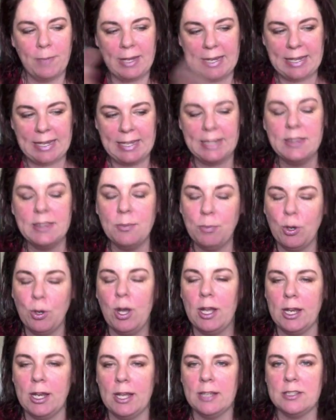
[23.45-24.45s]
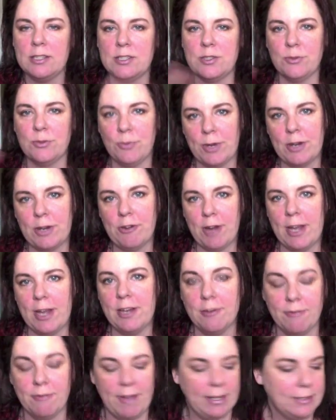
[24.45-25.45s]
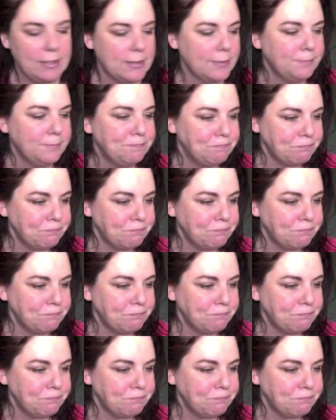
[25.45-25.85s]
get the products to recreate your face.